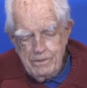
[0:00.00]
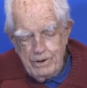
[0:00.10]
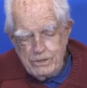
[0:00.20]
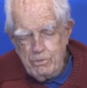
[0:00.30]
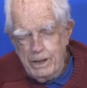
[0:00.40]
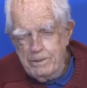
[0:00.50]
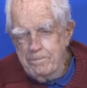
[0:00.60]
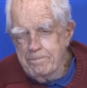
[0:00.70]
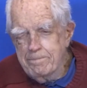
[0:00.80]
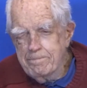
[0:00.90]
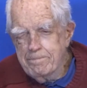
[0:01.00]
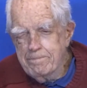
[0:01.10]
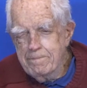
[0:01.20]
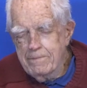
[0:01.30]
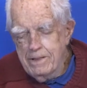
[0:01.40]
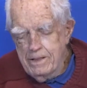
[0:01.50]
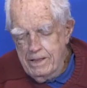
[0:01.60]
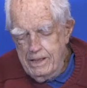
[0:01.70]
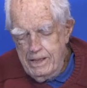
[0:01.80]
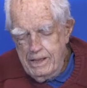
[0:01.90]
First one,
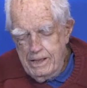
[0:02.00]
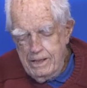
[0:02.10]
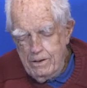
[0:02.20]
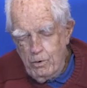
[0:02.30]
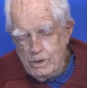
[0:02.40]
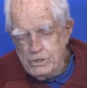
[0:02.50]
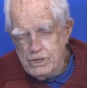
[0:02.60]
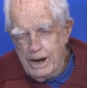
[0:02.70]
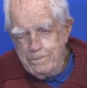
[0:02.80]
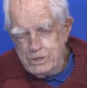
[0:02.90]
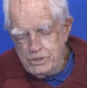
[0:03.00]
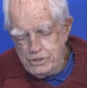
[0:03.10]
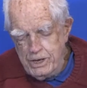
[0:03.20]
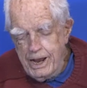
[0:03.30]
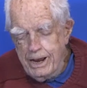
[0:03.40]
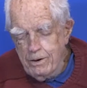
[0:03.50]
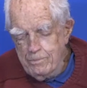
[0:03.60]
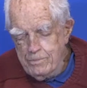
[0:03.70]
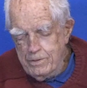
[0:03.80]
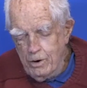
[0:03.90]
of course, is Armistice Day,
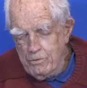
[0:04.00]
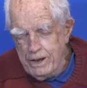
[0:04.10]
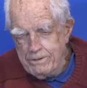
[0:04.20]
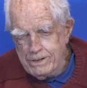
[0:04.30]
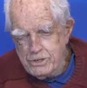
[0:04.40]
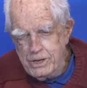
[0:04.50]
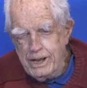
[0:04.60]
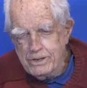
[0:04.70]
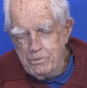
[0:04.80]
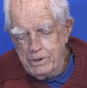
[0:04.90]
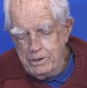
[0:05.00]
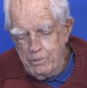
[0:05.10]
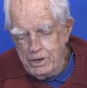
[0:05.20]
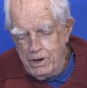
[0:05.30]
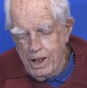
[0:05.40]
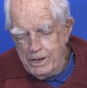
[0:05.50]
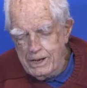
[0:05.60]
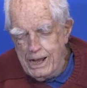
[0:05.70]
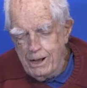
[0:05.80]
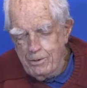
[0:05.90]
or Veterans Day as we, we call it
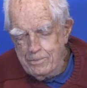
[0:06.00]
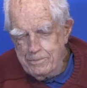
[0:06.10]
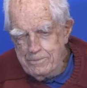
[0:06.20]
now.